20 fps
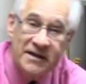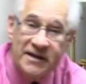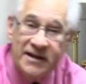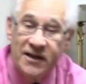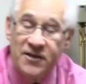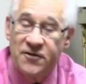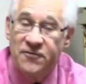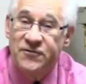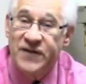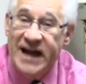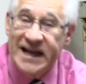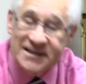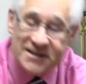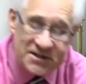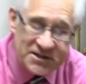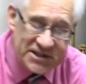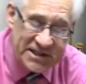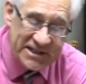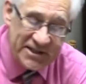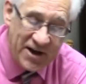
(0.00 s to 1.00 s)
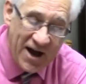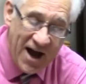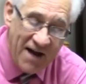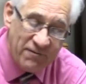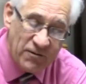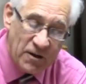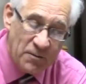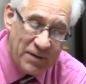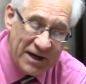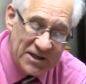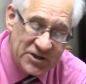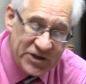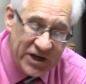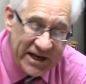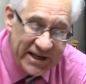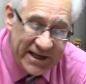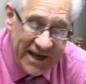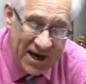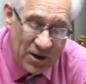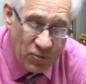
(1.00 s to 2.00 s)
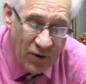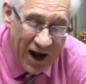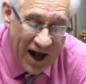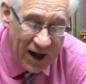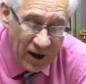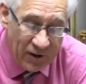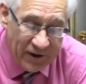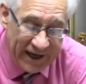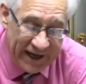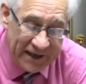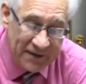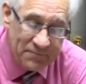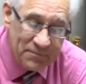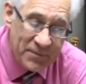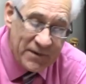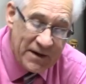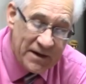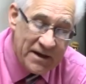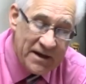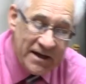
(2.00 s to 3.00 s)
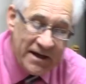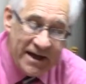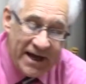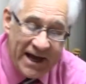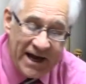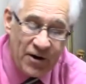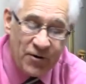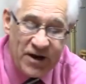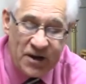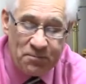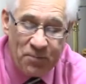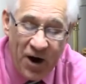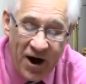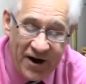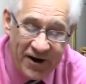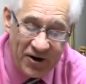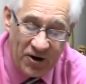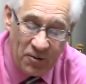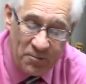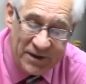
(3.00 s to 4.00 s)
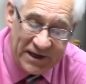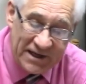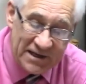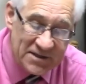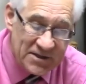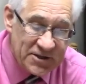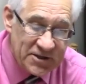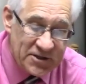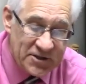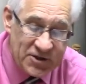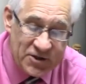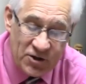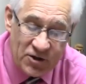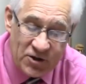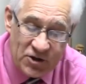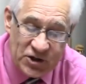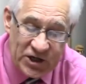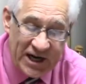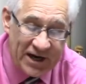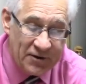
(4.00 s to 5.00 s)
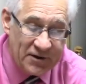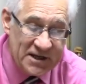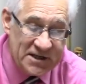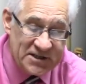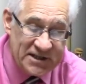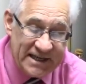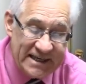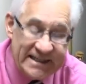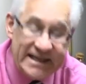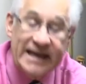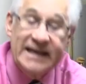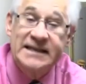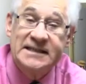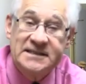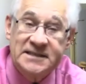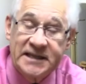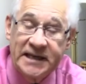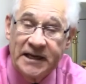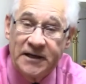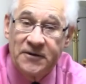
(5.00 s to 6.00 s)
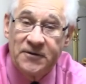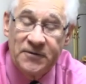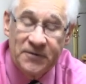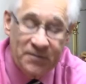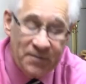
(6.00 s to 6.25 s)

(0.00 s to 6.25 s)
In the fantasy novel by J.K. Rowling, Harry Potter begins to search out his identity,